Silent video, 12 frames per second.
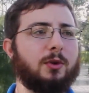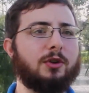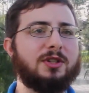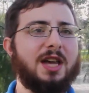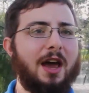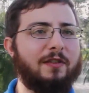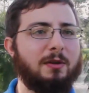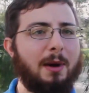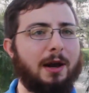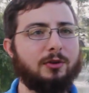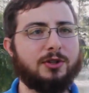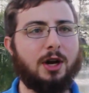whether it's heavy
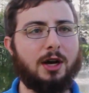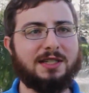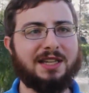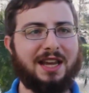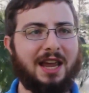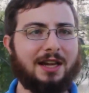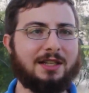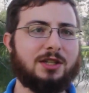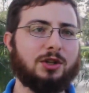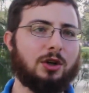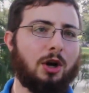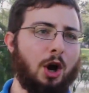metals causing
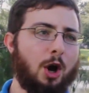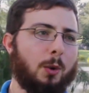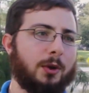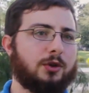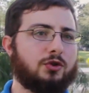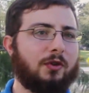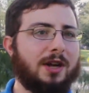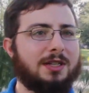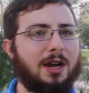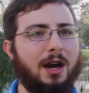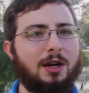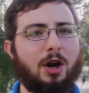cancer, whether it's red
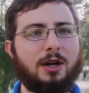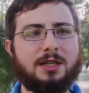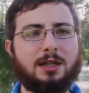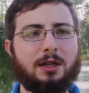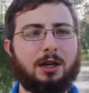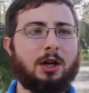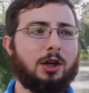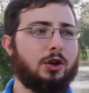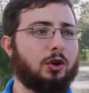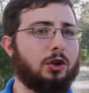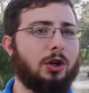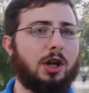tide causing
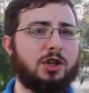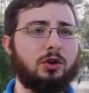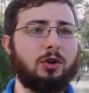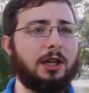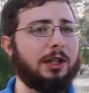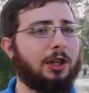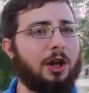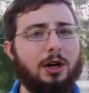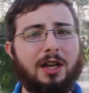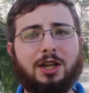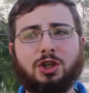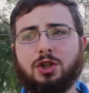neurological and
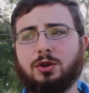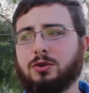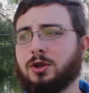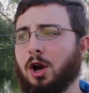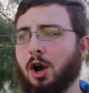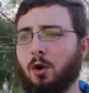lung issues,